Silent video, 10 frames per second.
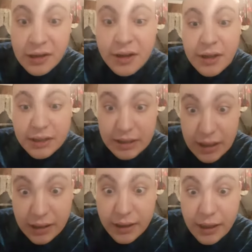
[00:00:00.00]

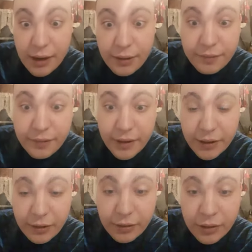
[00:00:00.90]
Sucking on her
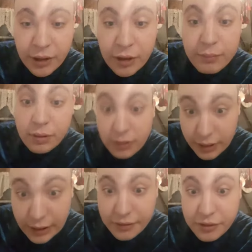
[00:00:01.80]
finger. Pulling on
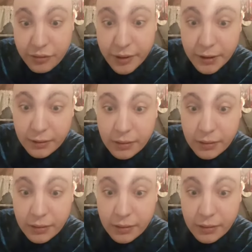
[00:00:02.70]
the trigger.